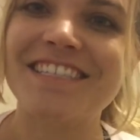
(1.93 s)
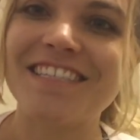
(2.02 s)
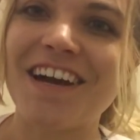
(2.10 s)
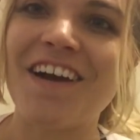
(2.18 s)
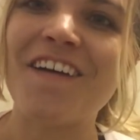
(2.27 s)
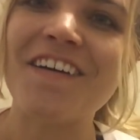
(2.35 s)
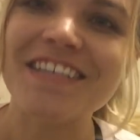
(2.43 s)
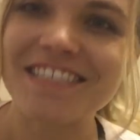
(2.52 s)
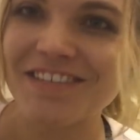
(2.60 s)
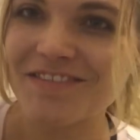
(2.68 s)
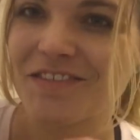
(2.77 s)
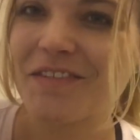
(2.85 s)
So
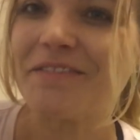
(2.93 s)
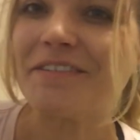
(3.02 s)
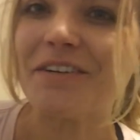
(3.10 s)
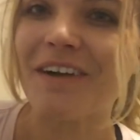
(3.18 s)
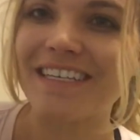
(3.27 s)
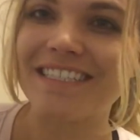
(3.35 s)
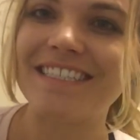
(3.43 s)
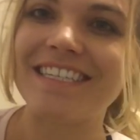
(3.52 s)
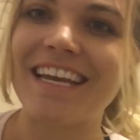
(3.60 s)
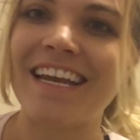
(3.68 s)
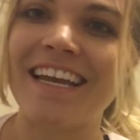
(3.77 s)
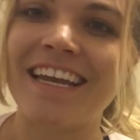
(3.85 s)
some of you
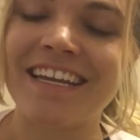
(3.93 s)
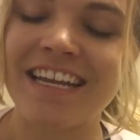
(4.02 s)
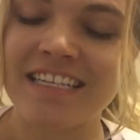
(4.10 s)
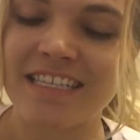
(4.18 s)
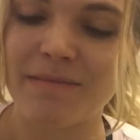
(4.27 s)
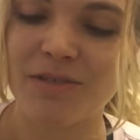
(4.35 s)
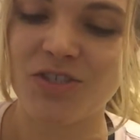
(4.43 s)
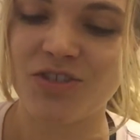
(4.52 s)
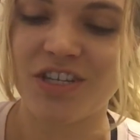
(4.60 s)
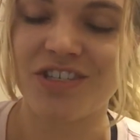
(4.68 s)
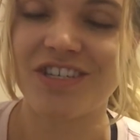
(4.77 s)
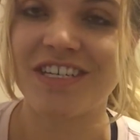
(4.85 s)
requested
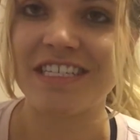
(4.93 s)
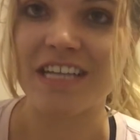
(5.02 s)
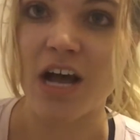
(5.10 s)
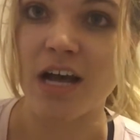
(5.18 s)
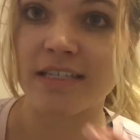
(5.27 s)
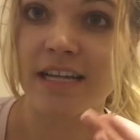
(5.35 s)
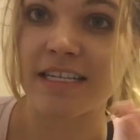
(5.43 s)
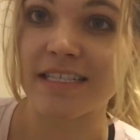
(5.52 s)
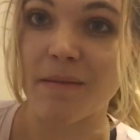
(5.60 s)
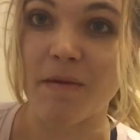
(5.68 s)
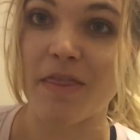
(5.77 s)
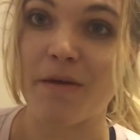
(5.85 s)
demonstrations on
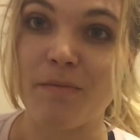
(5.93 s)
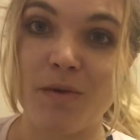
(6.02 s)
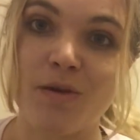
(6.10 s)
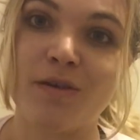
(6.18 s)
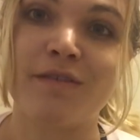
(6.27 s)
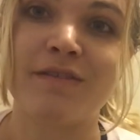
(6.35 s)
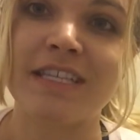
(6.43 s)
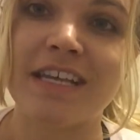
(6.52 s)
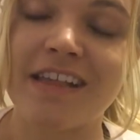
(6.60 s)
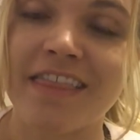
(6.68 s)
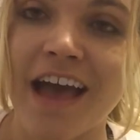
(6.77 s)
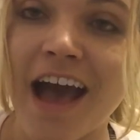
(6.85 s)
some of the moves
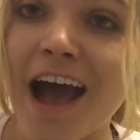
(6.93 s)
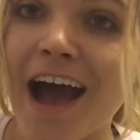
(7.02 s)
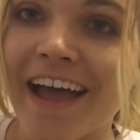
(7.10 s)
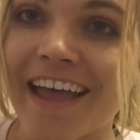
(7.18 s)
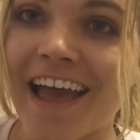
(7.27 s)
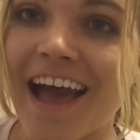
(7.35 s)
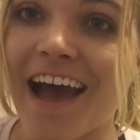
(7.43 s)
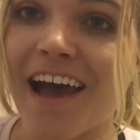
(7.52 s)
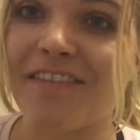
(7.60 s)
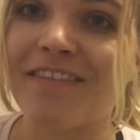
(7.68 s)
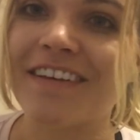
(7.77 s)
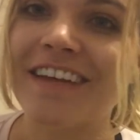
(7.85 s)
that I
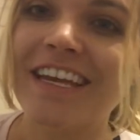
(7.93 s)
have